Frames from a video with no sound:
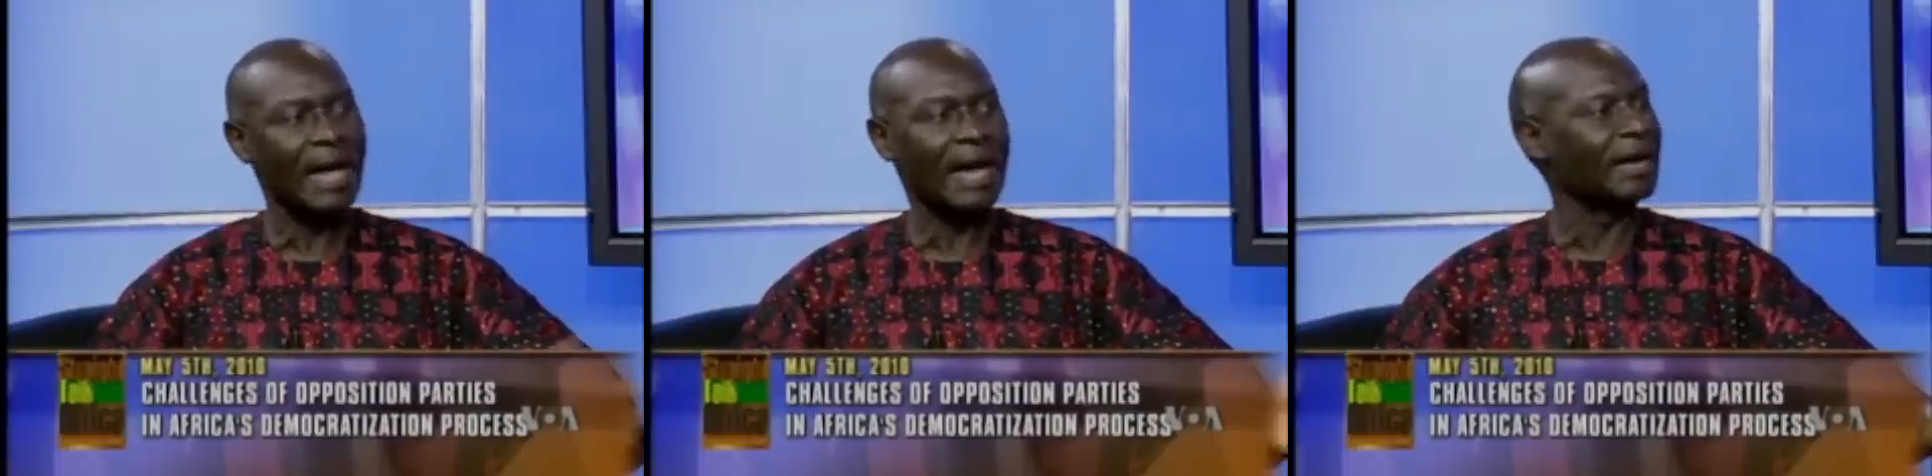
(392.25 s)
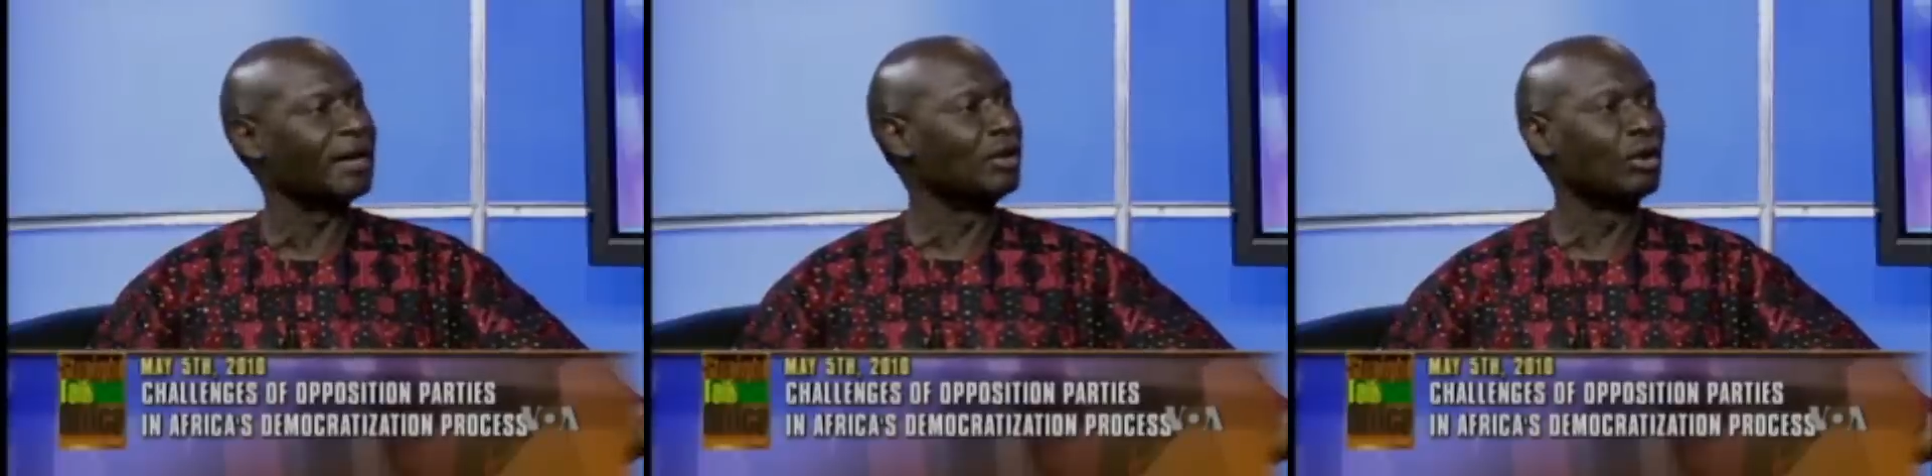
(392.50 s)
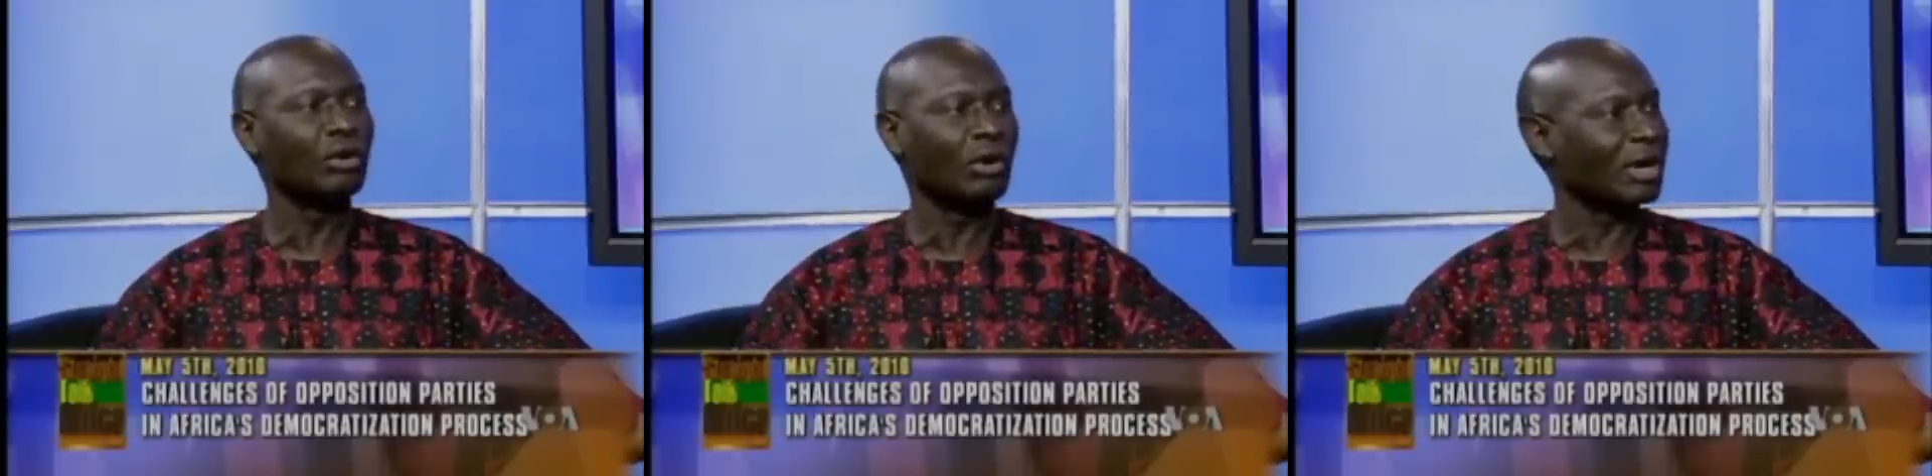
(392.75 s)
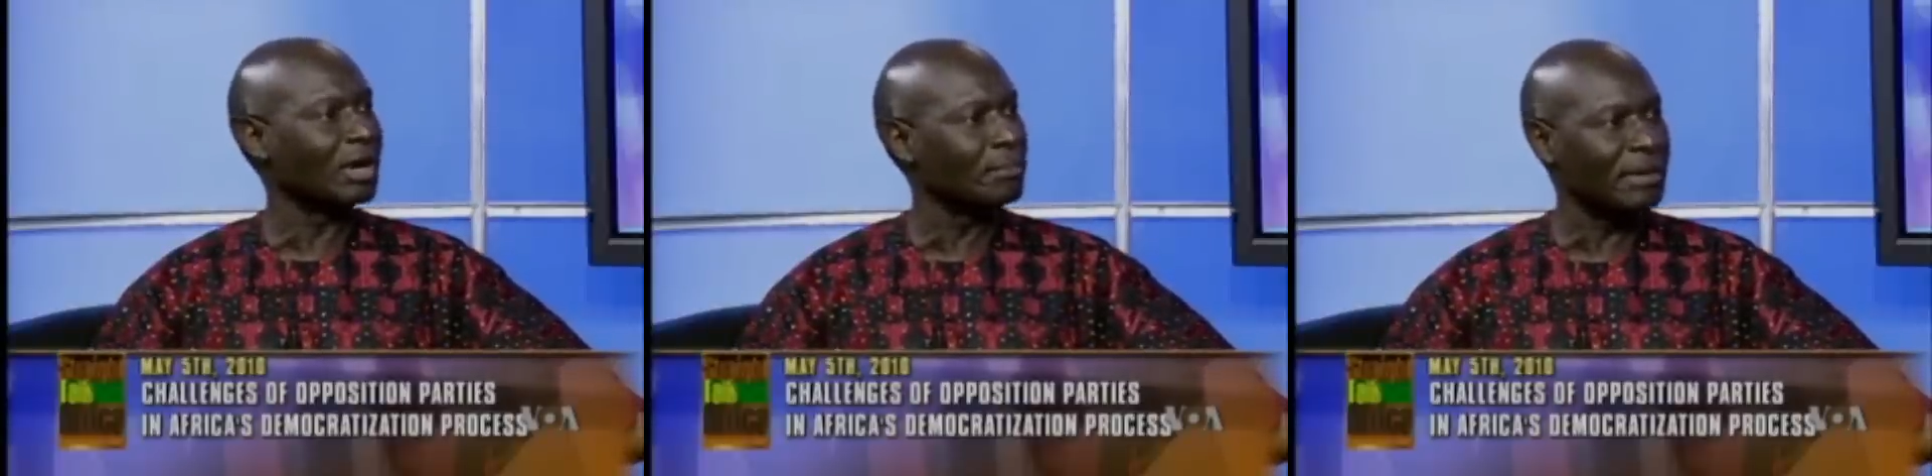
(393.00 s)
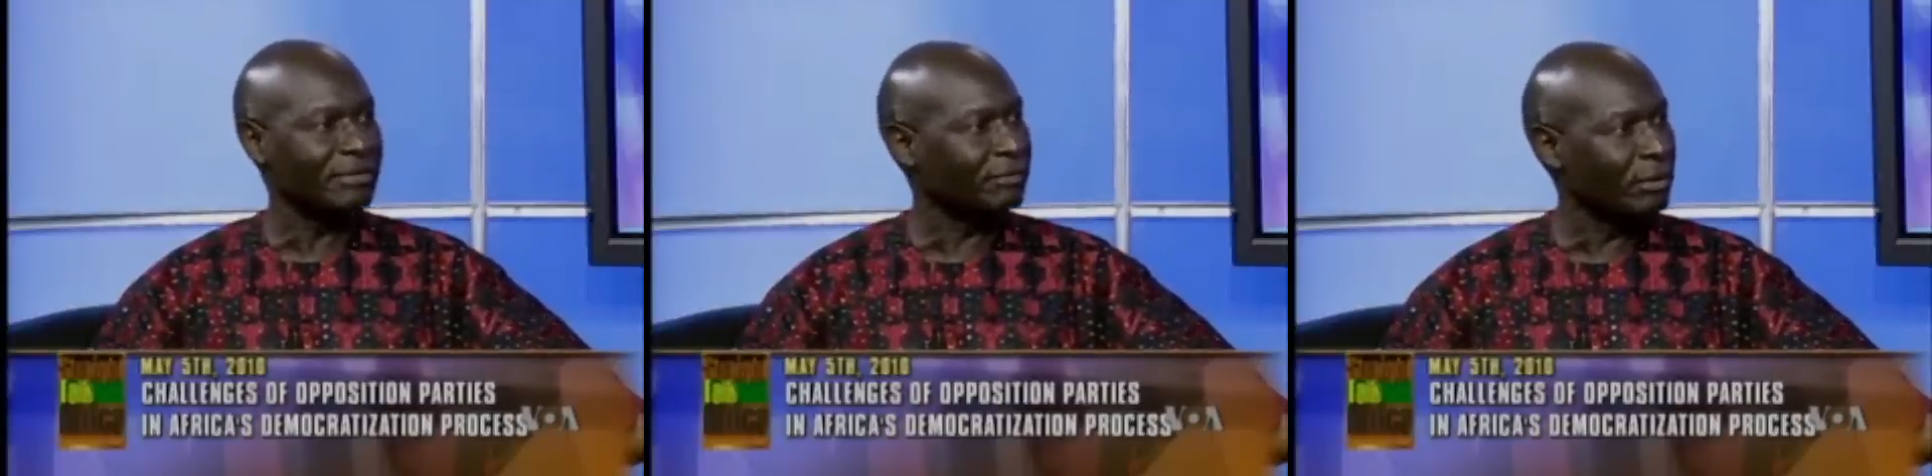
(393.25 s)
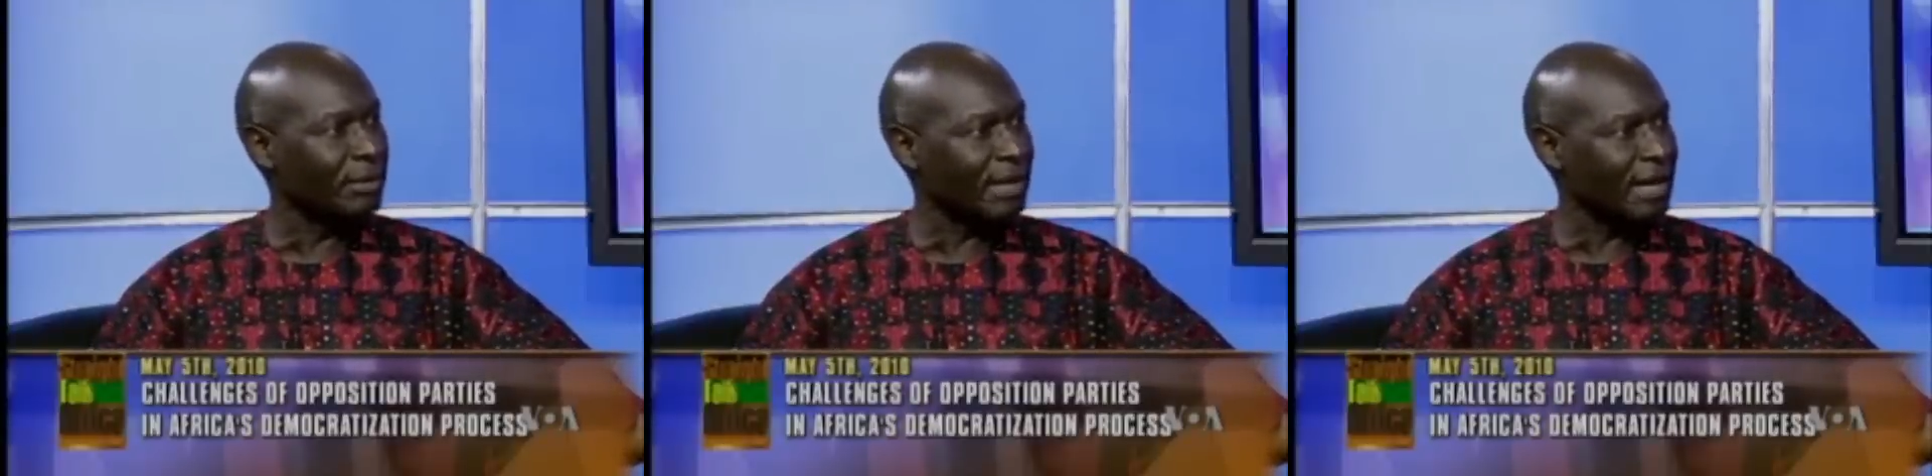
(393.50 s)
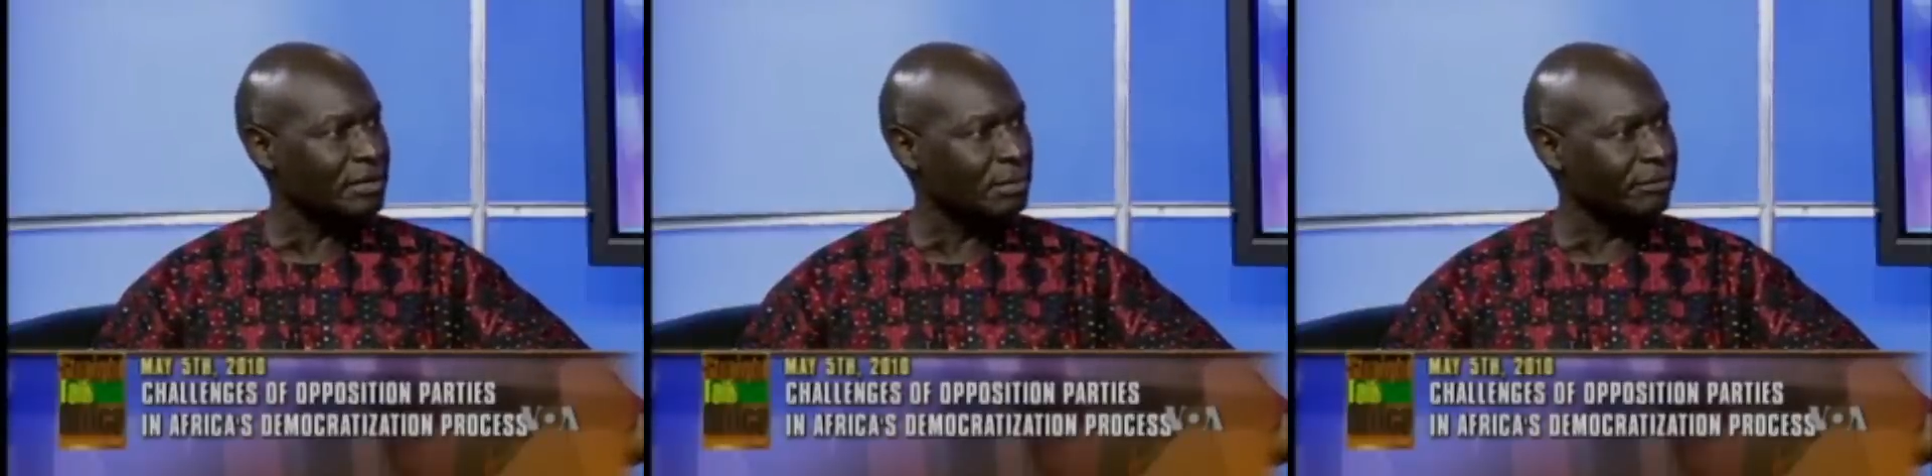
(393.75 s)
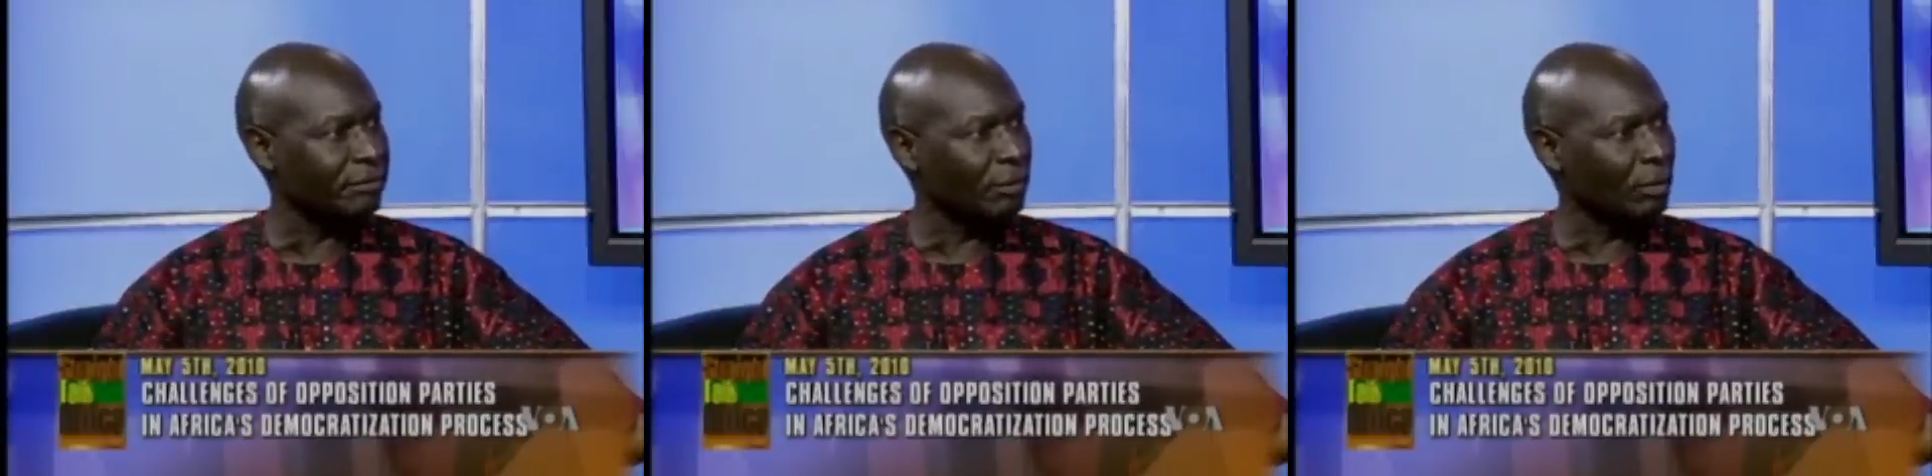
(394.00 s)
are no longer performing as
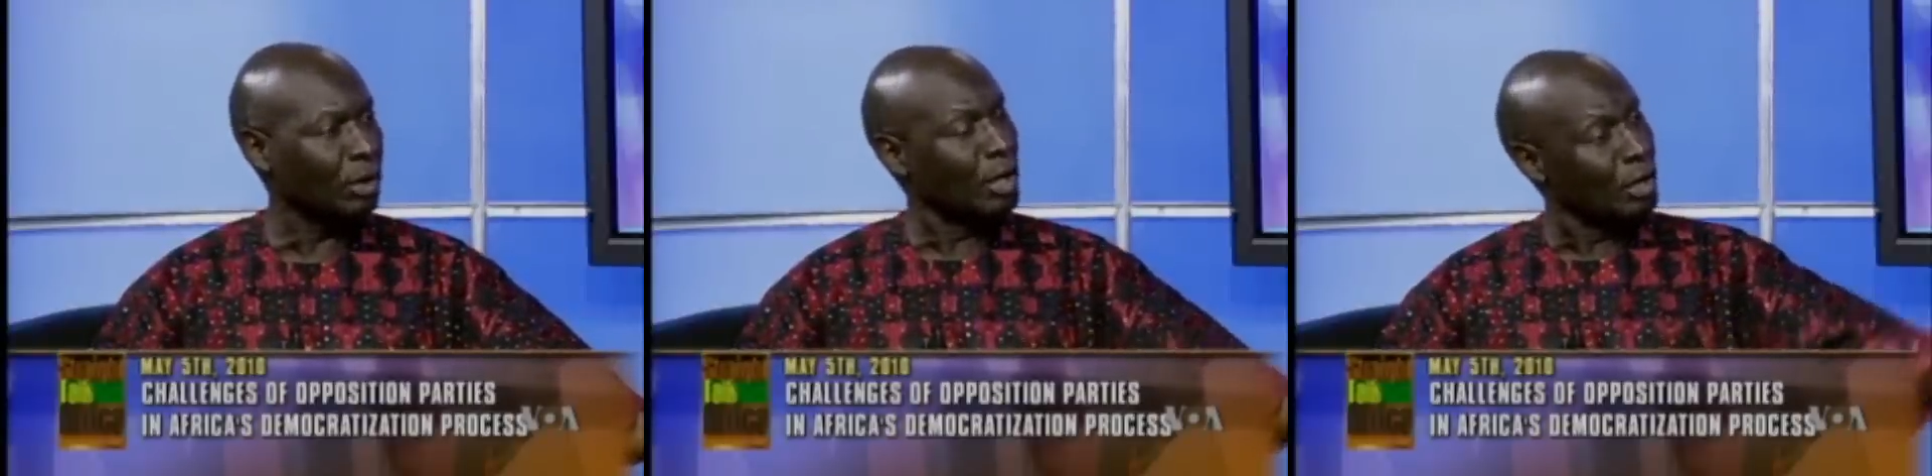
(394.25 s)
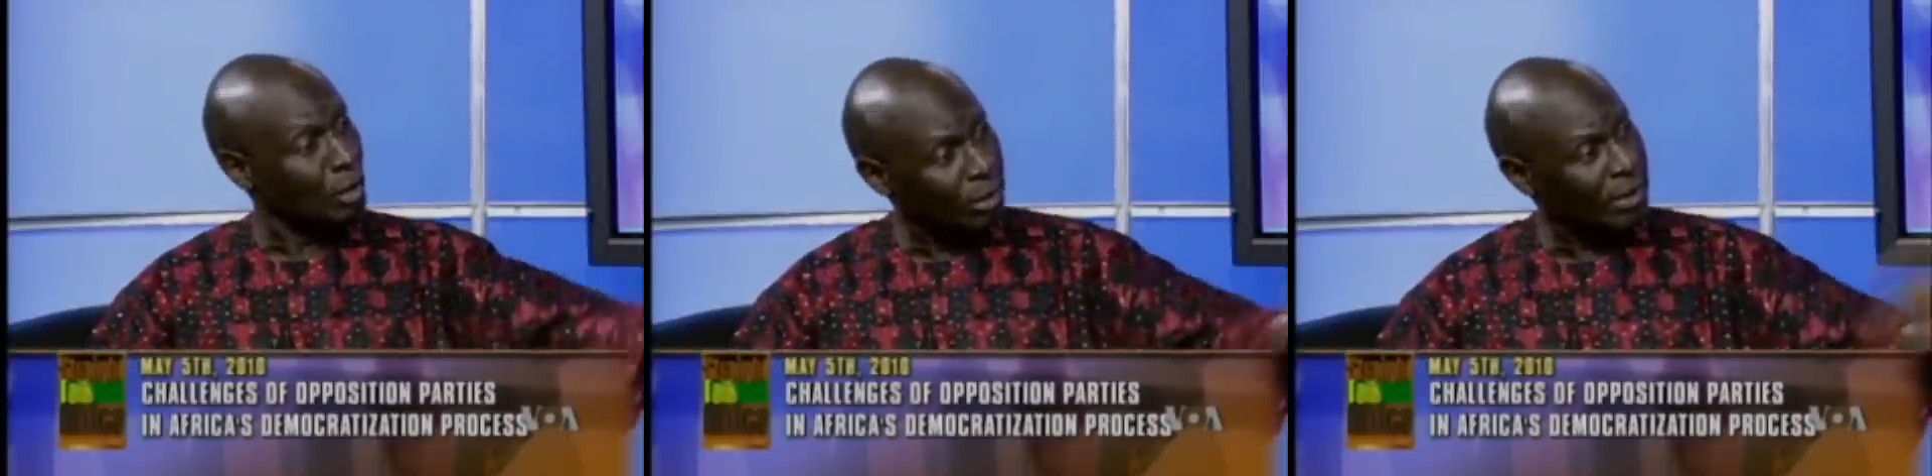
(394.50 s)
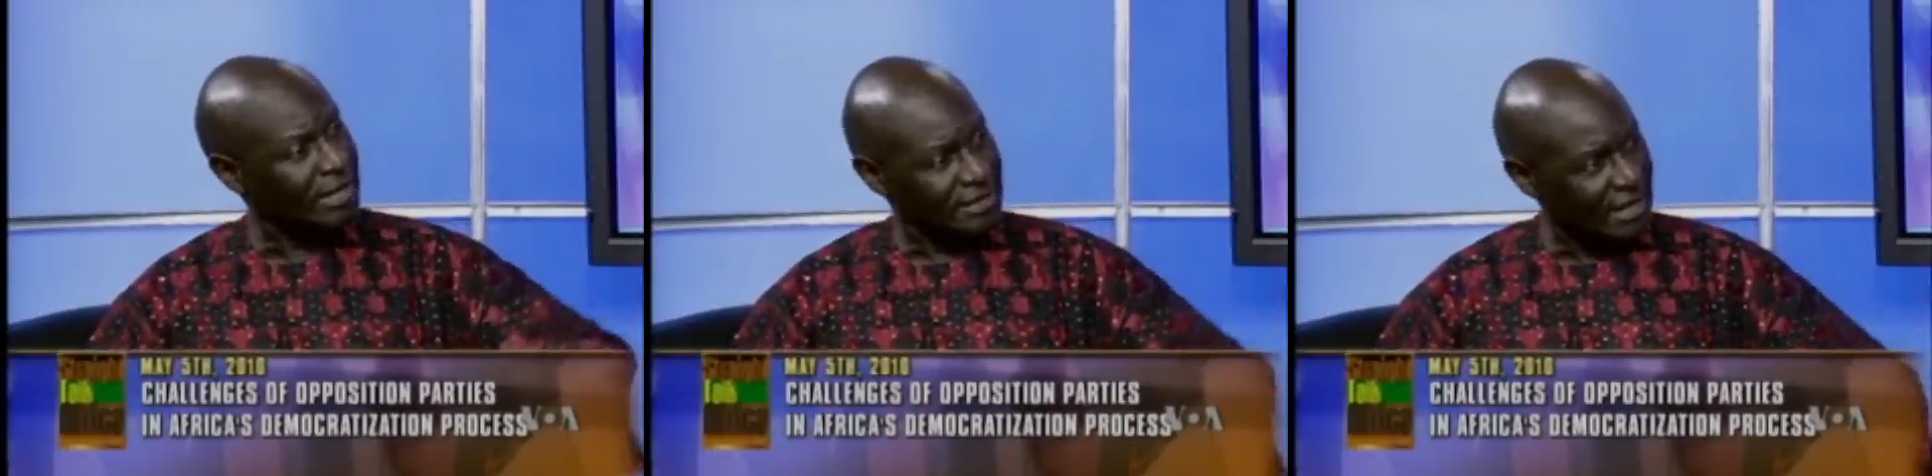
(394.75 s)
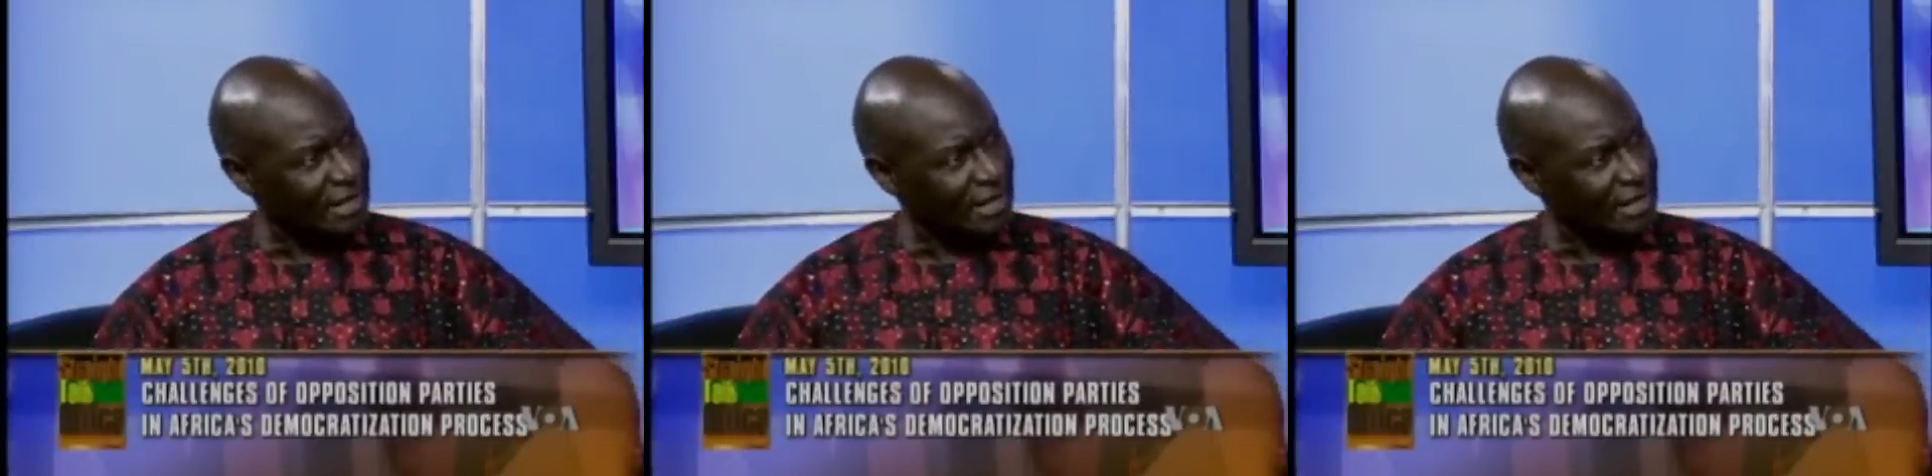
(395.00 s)
before. Look at